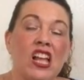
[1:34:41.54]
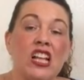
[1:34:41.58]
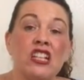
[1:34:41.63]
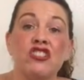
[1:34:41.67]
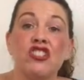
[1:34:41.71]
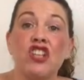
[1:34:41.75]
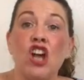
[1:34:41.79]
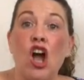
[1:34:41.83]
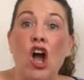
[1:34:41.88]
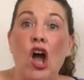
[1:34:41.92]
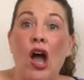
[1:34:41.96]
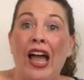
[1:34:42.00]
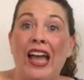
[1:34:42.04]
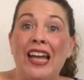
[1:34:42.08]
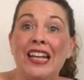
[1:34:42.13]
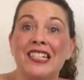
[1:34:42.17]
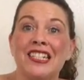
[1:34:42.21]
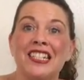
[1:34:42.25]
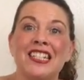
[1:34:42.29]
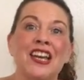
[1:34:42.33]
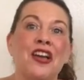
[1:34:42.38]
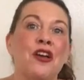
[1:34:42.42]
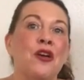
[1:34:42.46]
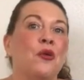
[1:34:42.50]

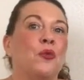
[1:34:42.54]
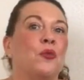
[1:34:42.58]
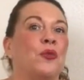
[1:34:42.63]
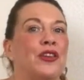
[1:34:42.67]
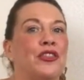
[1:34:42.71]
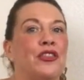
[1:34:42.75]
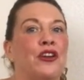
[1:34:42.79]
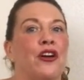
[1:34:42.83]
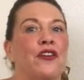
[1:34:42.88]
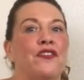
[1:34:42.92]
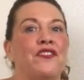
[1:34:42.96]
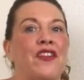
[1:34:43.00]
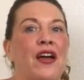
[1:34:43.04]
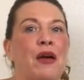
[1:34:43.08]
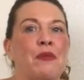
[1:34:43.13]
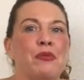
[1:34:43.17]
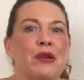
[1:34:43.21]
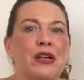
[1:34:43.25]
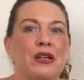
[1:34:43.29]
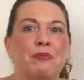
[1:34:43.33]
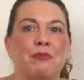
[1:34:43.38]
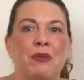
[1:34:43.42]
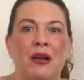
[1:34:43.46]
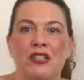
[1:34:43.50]
tight with her
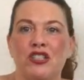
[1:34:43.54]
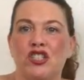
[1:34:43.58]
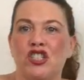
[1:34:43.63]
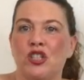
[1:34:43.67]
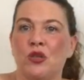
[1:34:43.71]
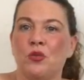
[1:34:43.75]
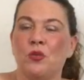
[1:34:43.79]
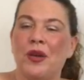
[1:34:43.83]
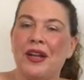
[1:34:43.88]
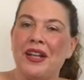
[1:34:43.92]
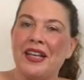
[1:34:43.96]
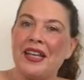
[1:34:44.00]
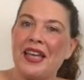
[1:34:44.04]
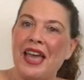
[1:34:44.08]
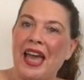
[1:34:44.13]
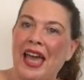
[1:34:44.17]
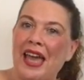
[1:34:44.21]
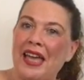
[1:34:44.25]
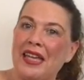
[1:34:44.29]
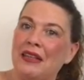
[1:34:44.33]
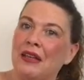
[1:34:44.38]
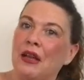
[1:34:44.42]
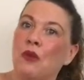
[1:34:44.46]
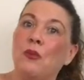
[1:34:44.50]
fabric budget
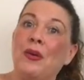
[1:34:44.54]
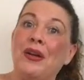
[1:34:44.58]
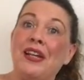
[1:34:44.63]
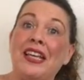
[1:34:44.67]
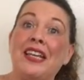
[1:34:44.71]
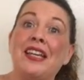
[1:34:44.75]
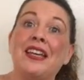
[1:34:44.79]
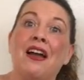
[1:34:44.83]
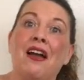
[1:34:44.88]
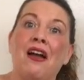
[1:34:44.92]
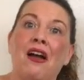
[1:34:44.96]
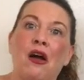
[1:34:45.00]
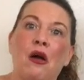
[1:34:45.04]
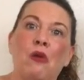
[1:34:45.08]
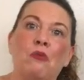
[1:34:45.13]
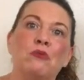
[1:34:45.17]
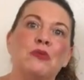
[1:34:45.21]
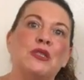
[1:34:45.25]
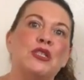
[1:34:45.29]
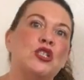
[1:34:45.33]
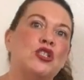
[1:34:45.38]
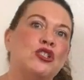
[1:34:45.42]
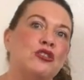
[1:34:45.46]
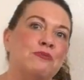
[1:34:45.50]
when it
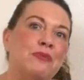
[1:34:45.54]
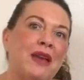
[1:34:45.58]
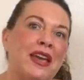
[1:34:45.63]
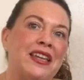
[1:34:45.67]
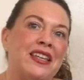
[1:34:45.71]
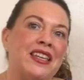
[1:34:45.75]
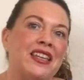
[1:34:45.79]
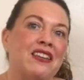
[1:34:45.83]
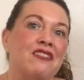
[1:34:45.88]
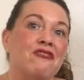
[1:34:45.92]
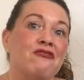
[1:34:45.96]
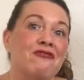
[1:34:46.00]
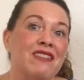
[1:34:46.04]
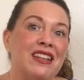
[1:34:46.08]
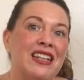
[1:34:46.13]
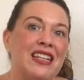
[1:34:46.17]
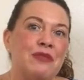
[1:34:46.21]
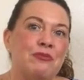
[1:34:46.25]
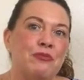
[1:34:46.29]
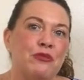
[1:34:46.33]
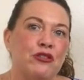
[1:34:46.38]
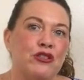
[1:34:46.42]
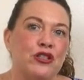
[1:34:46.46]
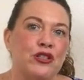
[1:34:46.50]
comes to making really
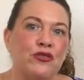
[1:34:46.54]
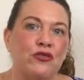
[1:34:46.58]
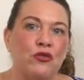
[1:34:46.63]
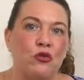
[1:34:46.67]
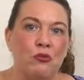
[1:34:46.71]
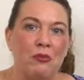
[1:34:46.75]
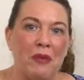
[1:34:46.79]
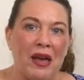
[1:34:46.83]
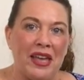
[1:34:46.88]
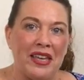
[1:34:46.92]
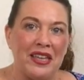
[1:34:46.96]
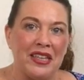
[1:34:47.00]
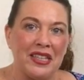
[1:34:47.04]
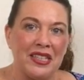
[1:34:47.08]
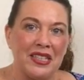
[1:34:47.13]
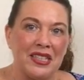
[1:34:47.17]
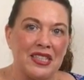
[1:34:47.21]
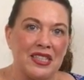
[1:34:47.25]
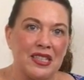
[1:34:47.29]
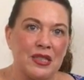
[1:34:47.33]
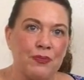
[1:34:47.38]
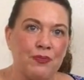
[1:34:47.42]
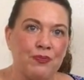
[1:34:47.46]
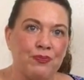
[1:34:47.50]
beautiful
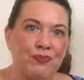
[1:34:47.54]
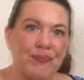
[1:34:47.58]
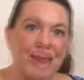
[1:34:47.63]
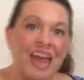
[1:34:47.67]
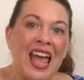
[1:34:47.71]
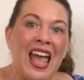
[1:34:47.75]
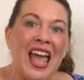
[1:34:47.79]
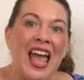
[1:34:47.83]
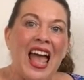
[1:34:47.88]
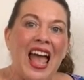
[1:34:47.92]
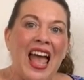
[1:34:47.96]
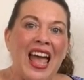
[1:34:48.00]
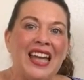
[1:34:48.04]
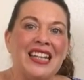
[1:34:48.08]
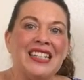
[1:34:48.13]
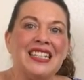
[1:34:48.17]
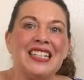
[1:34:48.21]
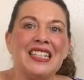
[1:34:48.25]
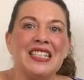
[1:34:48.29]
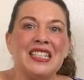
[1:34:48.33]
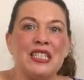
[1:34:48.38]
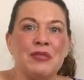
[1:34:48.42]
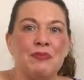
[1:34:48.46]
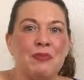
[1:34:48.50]
makes. And
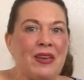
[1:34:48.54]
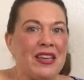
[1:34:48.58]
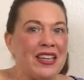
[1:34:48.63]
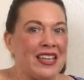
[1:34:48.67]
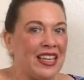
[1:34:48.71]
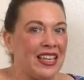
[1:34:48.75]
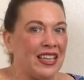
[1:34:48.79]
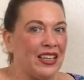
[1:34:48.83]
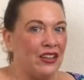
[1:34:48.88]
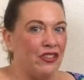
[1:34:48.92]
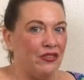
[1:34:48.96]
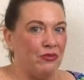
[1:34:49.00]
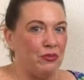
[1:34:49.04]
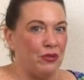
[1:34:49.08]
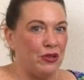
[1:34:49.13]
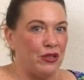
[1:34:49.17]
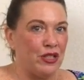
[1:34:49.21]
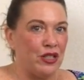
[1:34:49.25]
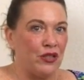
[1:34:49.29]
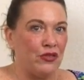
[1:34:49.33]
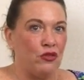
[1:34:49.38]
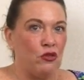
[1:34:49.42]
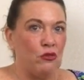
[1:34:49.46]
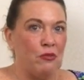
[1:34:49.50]
speaking of
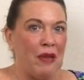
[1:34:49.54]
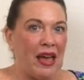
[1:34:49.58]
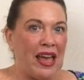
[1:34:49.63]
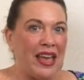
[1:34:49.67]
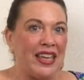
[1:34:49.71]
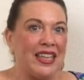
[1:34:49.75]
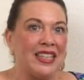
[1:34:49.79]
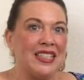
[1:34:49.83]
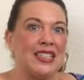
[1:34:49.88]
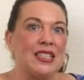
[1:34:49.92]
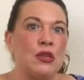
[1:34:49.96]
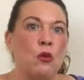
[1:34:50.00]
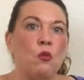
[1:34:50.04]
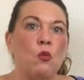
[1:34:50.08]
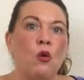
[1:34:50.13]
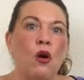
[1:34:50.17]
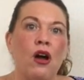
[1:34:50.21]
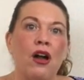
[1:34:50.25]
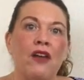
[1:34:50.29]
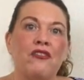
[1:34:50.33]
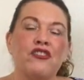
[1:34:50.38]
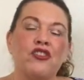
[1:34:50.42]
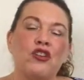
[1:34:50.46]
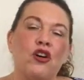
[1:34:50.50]
beautiful makes, what
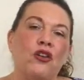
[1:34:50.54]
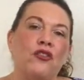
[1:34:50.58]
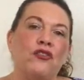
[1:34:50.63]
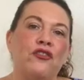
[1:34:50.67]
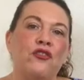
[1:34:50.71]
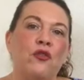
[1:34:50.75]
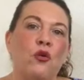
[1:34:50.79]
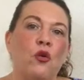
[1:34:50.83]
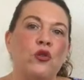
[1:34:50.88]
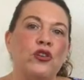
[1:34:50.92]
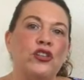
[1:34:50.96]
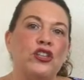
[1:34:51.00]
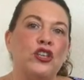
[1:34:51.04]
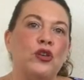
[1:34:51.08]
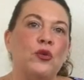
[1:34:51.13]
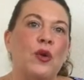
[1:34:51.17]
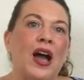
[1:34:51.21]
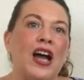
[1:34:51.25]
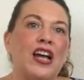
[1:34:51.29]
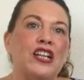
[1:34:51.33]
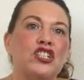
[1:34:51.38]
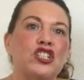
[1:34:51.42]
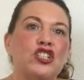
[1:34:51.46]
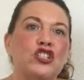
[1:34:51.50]
I've got for you
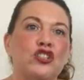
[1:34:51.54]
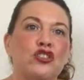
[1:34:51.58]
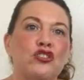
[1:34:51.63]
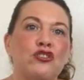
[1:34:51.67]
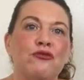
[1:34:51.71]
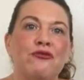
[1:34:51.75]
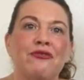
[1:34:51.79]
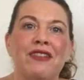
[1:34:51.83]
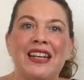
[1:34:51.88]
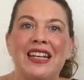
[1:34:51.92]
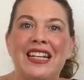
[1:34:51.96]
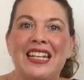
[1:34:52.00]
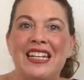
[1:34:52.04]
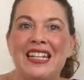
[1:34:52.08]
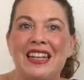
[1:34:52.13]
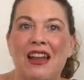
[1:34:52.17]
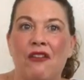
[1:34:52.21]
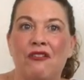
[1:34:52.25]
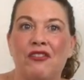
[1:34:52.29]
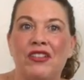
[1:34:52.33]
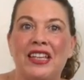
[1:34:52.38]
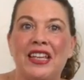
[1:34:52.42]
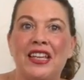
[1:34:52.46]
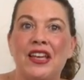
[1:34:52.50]
are two really
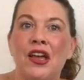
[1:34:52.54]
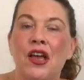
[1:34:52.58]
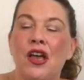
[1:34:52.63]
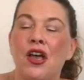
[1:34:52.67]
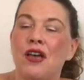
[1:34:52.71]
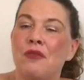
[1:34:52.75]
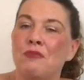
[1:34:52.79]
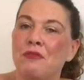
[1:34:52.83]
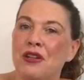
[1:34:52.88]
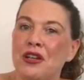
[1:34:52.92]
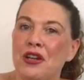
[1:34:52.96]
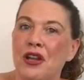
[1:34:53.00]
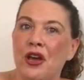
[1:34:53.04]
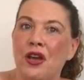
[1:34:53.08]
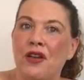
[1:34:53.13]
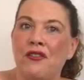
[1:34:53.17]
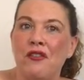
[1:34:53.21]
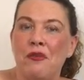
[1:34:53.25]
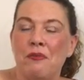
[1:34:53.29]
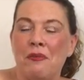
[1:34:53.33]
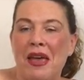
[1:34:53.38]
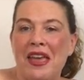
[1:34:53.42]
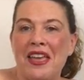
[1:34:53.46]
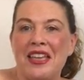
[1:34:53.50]
lovely
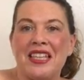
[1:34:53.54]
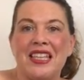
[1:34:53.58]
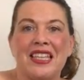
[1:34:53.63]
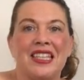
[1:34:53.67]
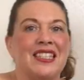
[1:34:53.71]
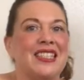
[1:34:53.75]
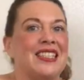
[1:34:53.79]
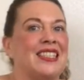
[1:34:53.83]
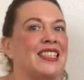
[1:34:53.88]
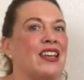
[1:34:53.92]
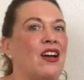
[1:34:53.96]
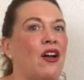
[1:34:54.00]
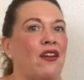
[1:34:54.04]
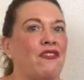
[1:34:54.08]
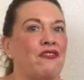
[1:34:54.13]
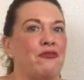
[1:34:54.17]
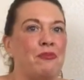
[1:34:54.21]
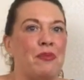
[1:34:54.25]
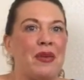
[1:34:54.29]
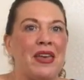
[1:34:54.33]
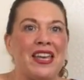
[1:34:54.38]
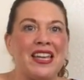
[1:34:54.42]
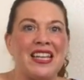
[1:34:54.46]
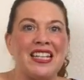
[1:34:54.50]
Minerva makers that
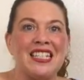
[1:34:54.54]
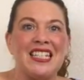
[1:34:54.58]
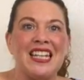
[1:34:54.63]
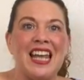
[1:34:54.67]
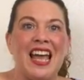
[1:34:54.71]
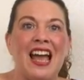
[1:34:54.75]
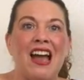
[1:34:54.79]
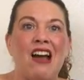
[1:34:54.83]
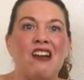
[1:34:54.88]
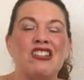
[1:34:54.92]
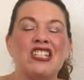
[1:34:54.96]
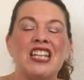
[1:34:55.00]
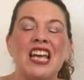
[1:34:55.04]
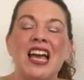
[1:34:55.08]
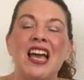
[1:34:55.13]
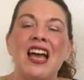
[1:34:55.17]
I've picked out